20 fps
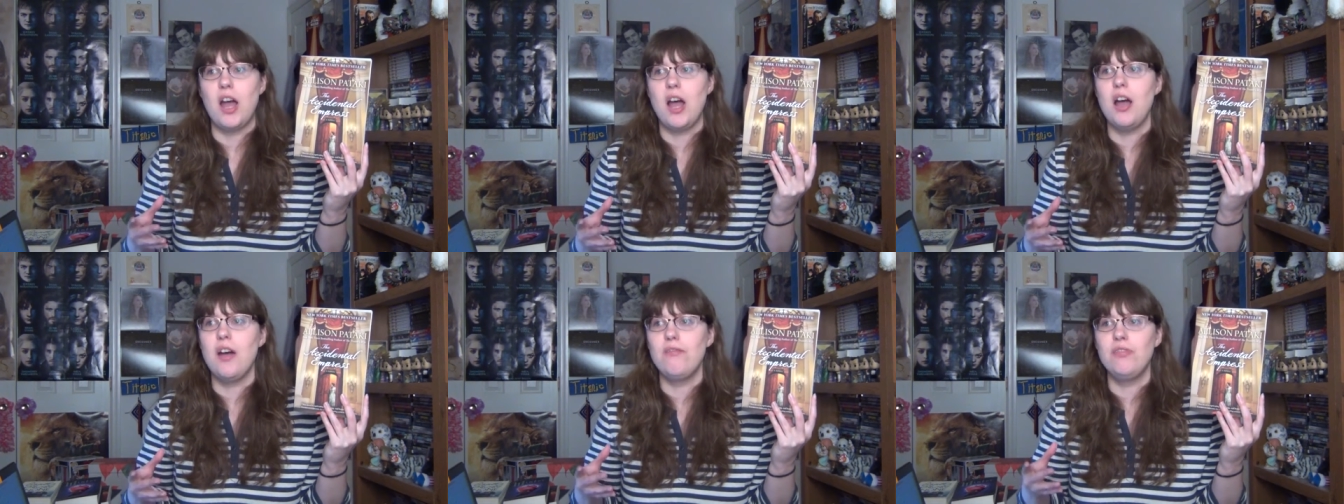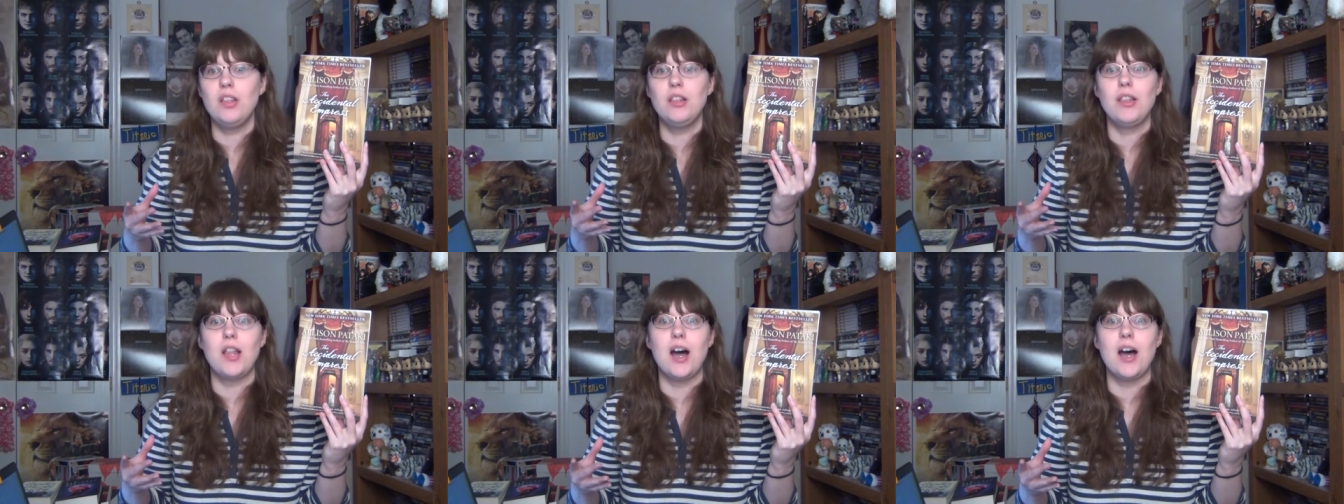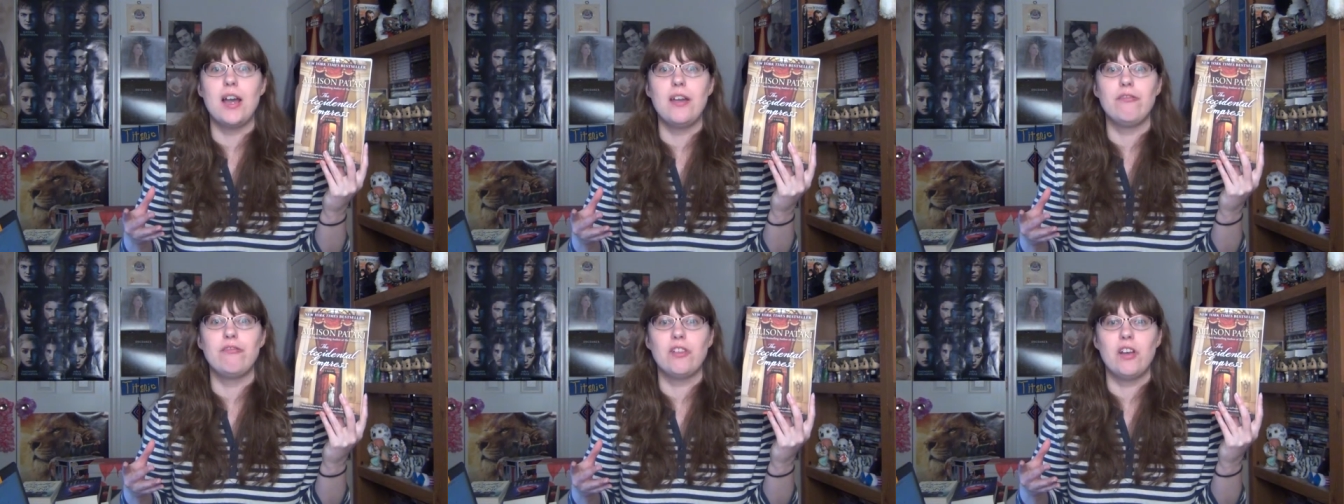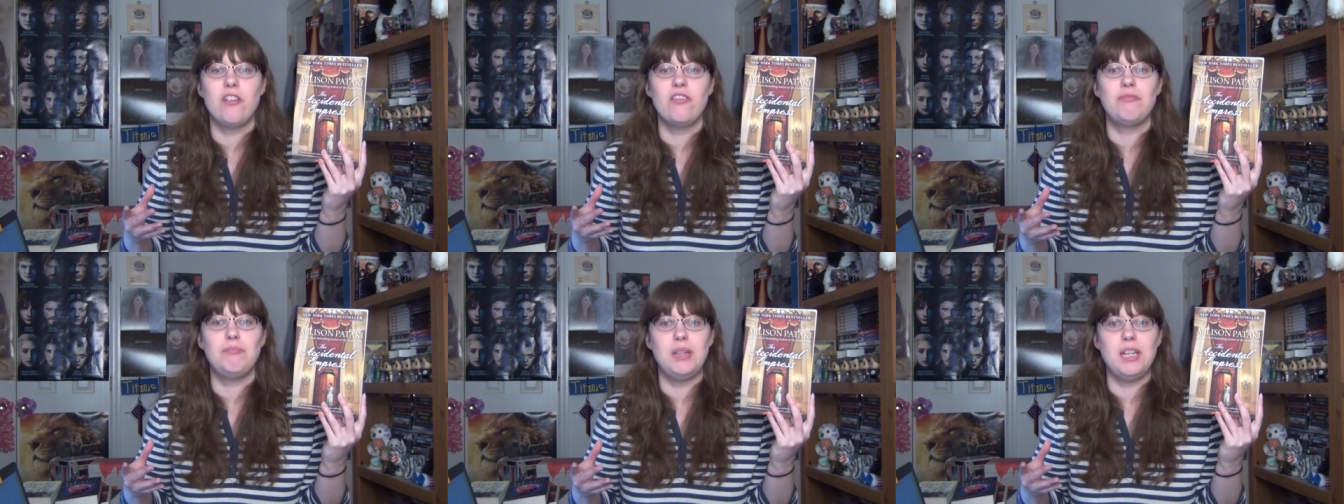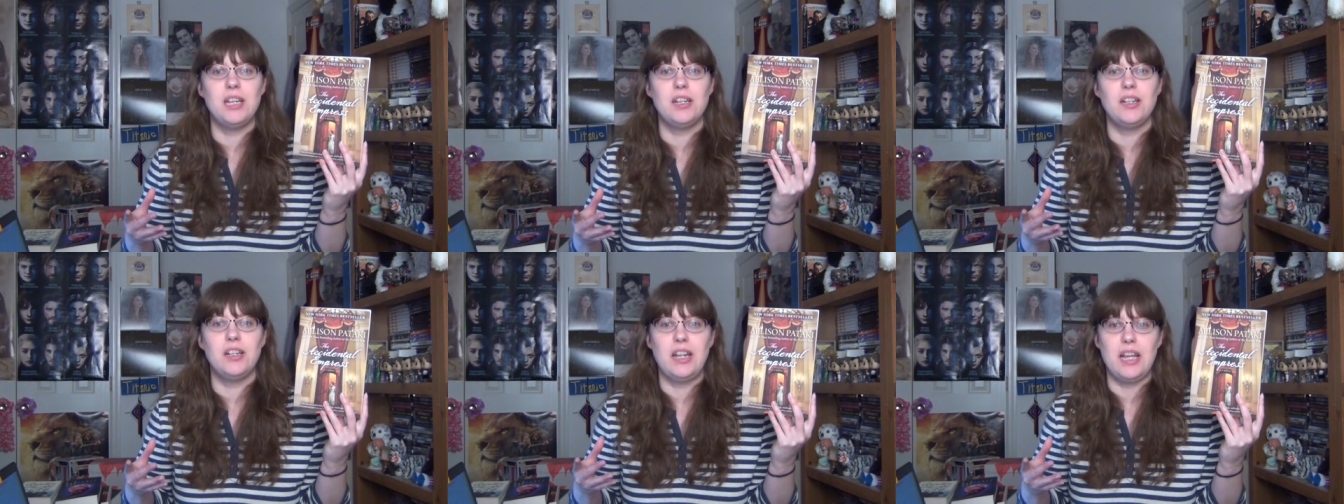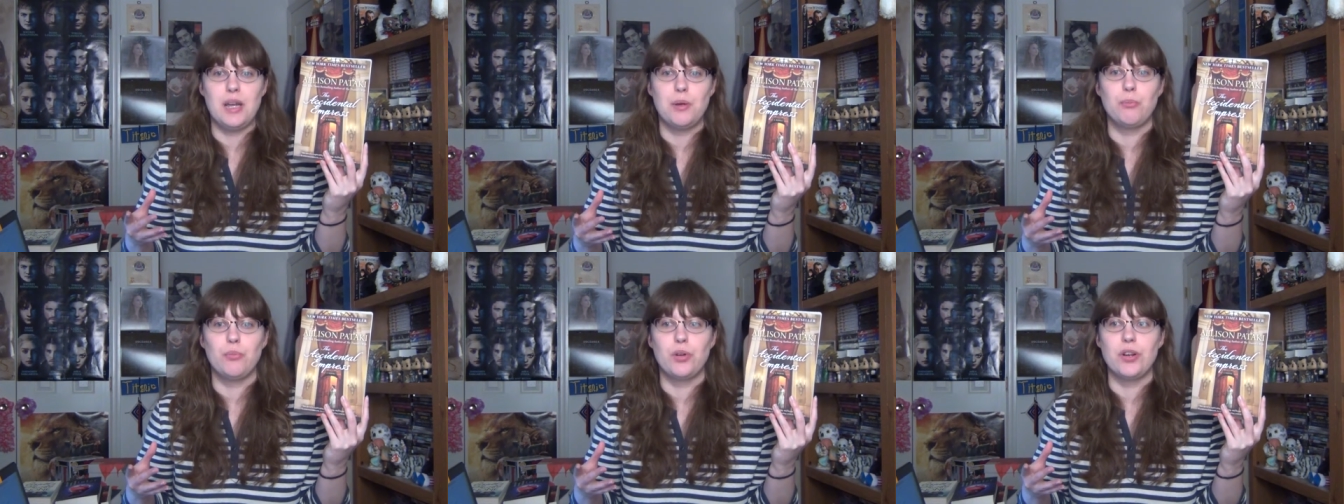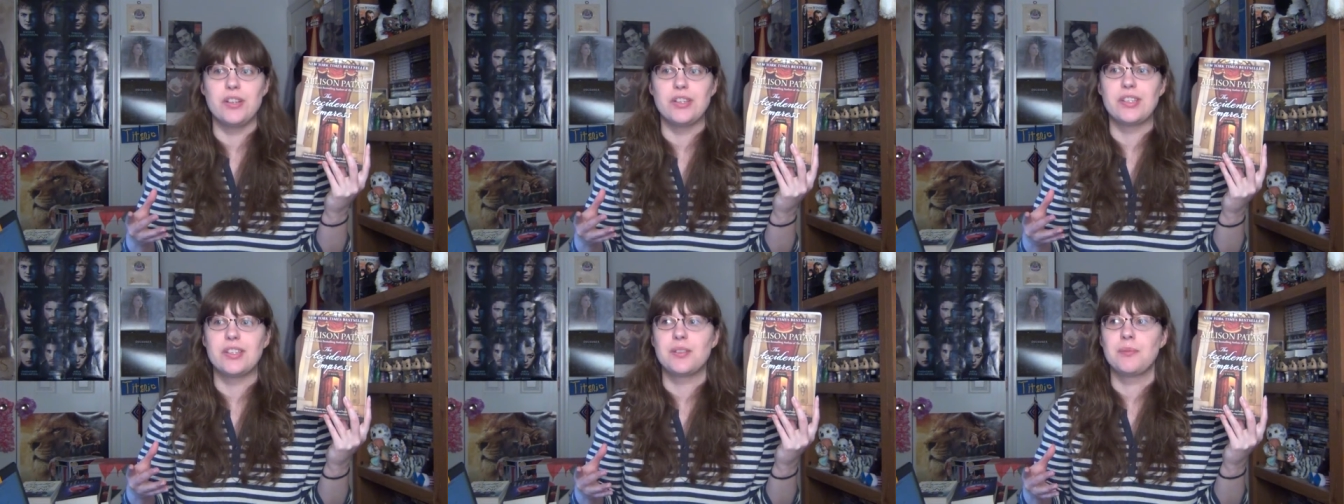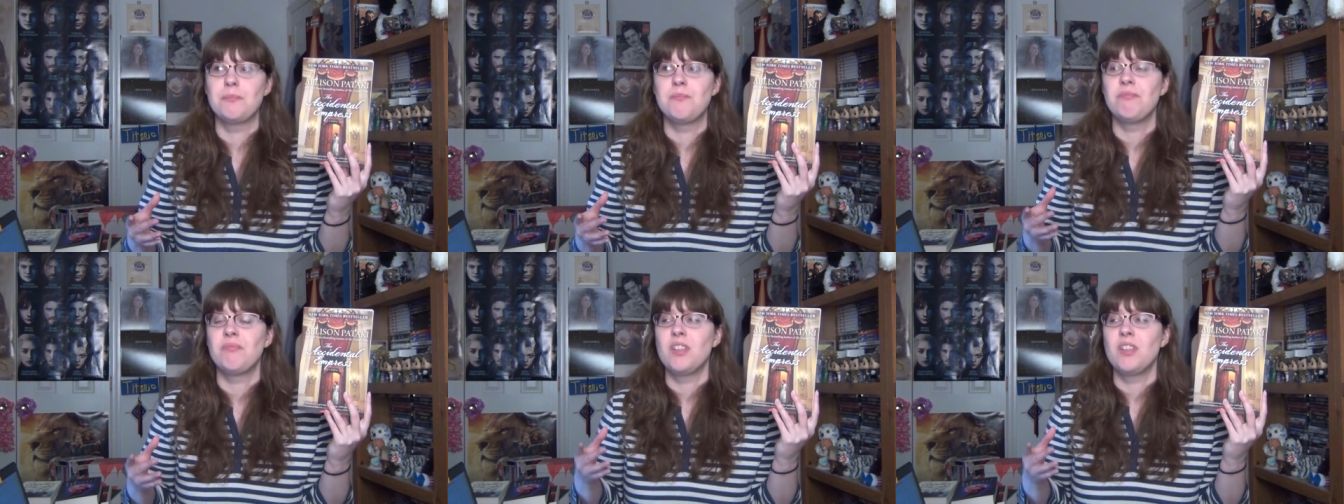of the life of being an empress,